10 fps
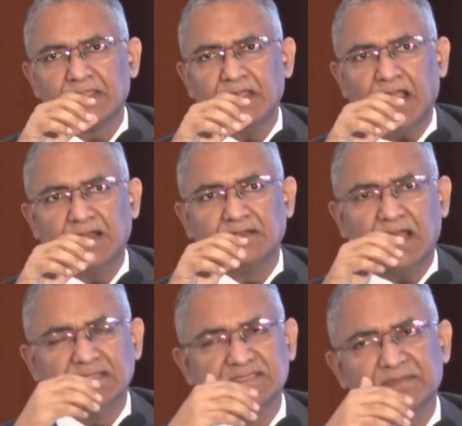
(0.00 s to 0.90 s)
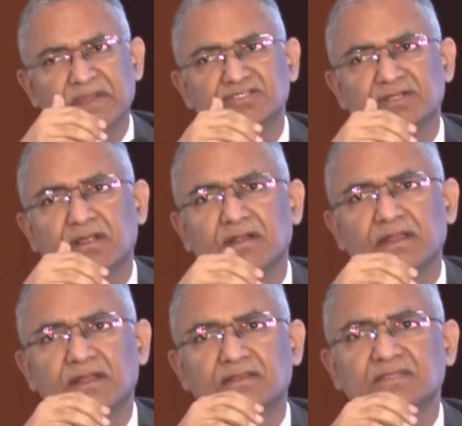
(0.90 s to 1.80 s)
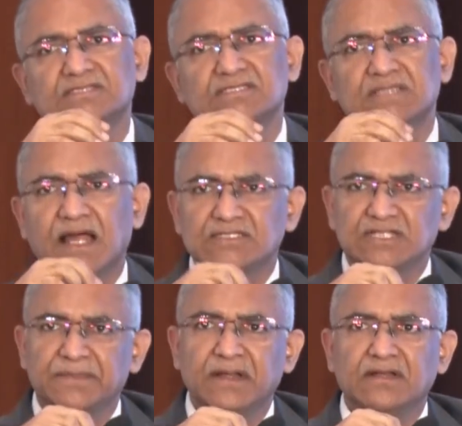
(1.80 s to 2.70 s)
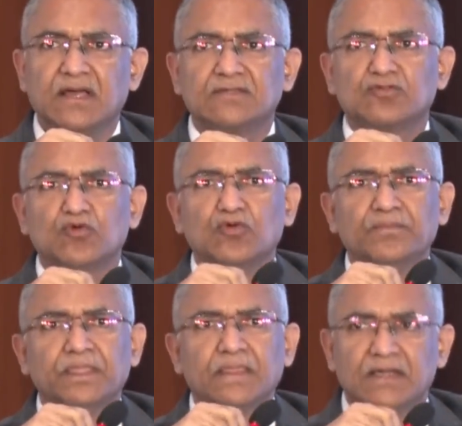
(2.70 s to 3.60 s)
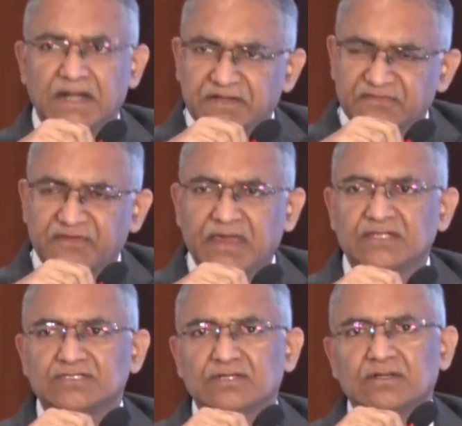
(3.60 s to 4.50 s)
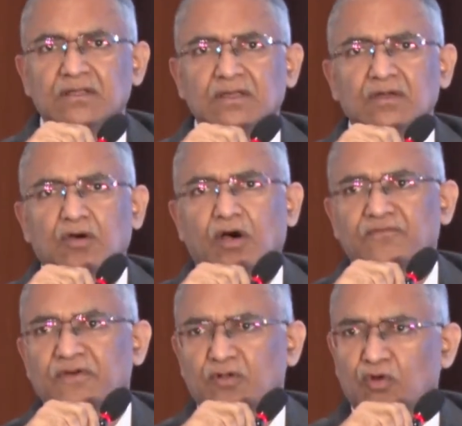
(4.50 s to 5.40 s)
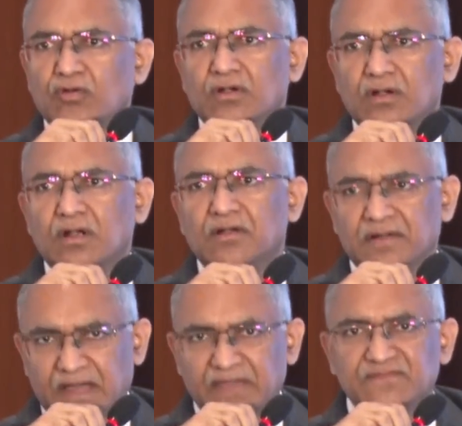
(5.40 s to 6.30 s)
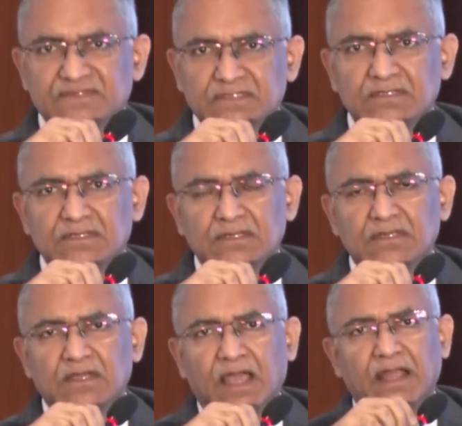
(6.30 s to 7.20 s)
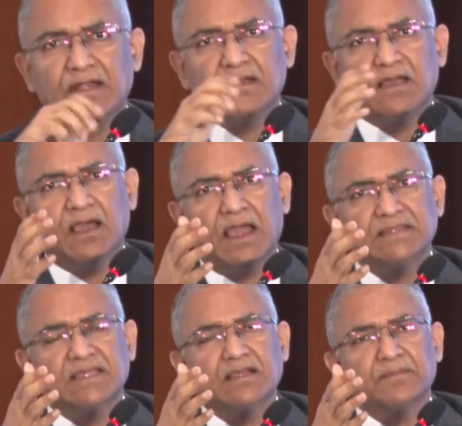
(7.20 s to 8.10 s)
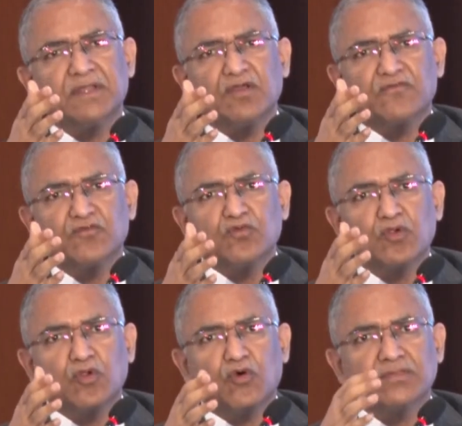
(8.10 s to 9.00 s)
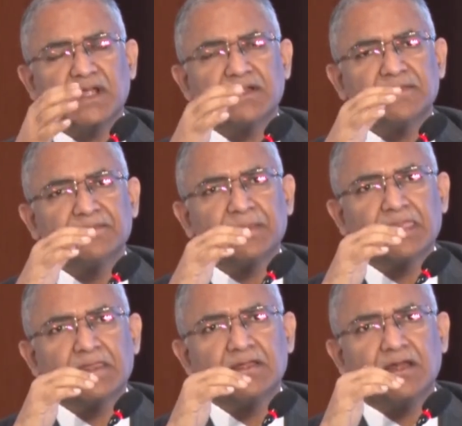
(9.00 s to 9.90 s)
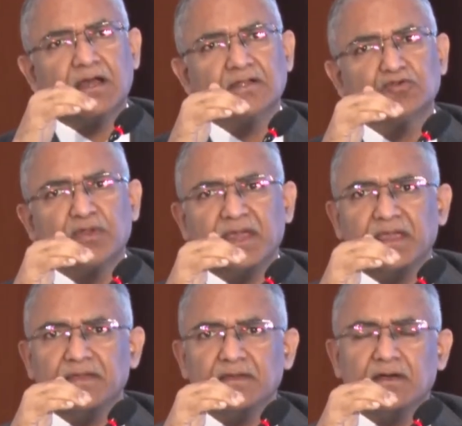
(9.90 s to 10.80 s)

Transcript: And as I mentioned earlier, this is largely being done through electrification of our own drives. And I think many of you would know that today